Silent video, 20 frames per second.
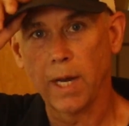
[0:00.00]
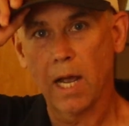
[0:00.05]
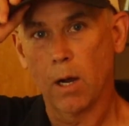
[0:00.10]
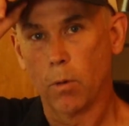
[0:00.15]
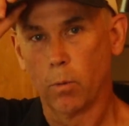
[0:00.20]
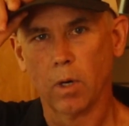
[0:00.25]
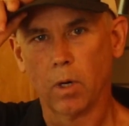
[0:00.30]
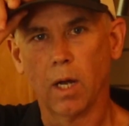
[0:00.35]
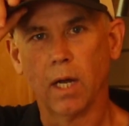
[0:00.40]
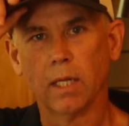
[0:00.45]

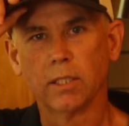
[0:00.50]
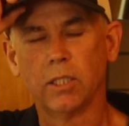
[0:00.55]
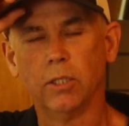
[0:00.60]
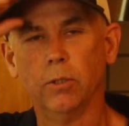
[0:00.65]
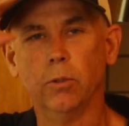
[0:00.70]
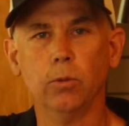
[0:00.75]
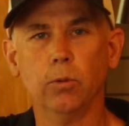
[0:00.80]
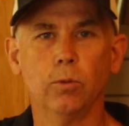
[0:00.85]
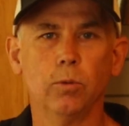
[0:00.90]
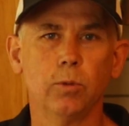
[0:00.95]
now we're on
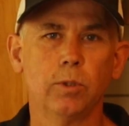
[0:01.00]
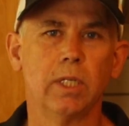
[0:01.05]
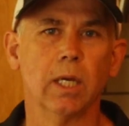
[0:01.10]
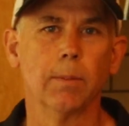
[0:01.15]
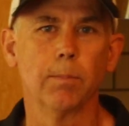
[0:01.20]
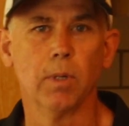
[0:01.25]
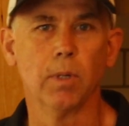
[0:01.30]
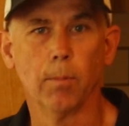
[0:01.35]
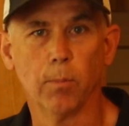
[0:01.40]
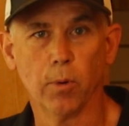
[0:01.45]
to
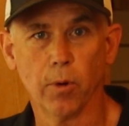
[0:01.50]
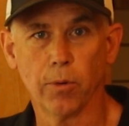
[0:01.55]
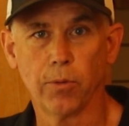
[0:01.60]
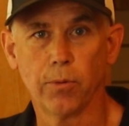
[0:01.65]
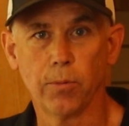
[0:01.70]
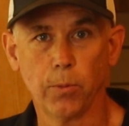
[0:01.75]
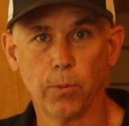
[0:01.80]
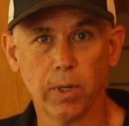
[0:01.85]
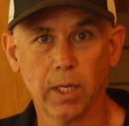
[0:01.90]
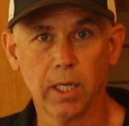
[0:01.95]
tip number
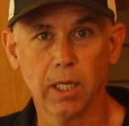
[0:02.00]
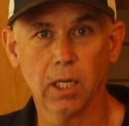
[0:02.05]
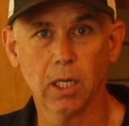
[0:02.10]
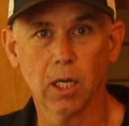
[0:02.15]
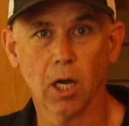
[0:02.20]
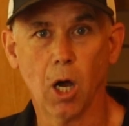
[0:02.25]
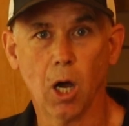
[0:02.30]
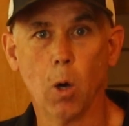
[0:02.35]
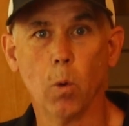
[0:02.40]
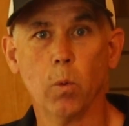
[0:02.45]

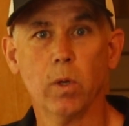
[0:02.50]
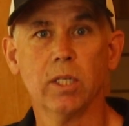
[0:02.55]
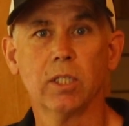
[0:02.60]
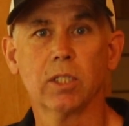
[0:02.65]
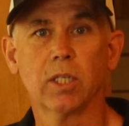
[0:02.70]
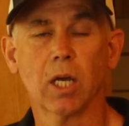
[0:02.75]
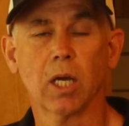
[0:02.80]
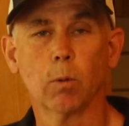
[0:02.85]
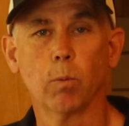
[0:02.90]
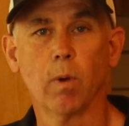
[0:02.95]
3,
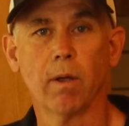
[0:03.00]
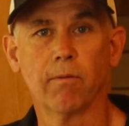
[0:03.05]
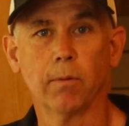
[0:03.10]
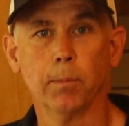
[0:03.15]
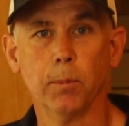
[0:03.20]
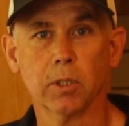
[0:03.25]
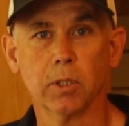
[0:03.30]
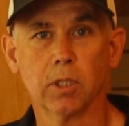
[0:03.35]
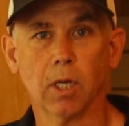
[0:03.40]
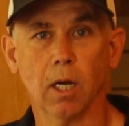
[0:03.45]
always cut away
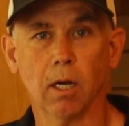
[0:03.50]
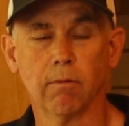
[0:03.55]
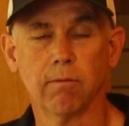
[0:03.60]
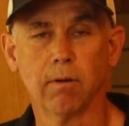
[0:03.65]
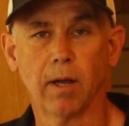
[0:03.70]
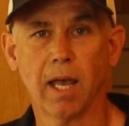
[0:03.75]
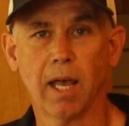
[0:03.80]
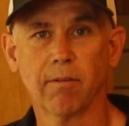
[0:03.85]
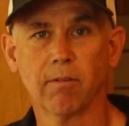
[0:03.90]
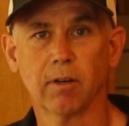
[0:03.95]
from yourself.
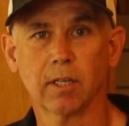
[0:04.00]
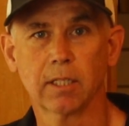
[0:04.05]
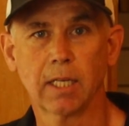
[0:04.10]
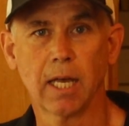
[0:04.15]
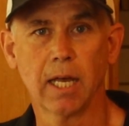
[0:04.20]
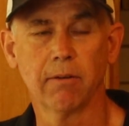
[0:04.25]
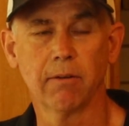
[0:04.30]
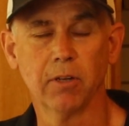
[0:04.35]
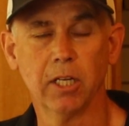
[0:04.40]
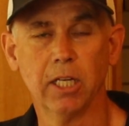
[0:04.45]
I have a
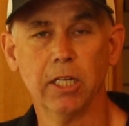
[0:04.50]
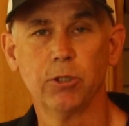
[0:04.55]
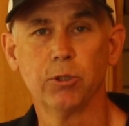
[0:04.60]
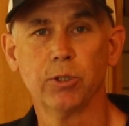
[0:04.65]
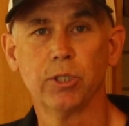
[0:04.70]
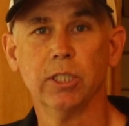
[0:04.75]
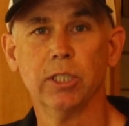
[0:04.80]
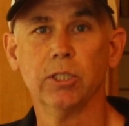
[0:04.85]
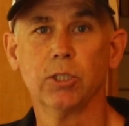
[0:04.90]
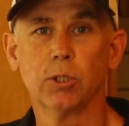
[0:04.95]
kind of an
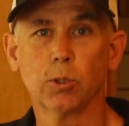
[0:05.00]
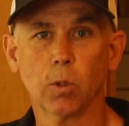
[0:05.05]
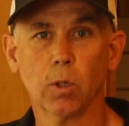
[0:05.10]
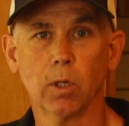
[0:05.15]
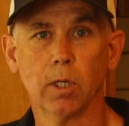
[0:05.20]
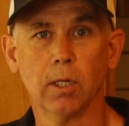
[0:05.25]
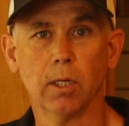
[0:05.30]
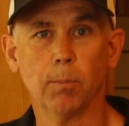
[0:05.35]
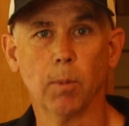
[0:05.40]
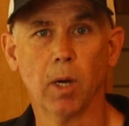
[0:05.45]
interesting
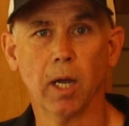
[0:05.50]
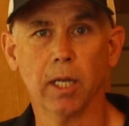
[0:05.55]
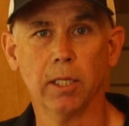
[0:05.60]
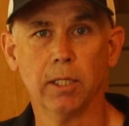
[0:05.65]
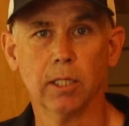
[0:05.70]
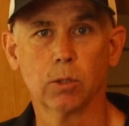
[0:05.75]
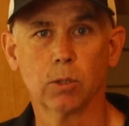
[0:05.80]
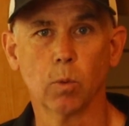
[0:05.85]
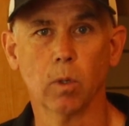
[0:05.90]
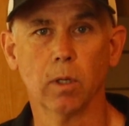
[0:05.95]
story
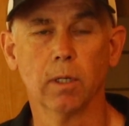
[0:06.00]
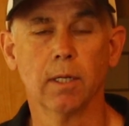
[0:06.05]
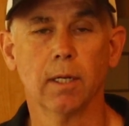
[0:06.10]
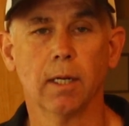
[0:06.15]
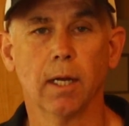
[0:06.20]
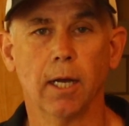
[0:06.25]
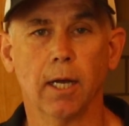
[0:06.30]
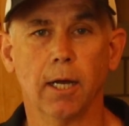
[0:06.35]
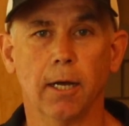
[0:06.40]
behind this one.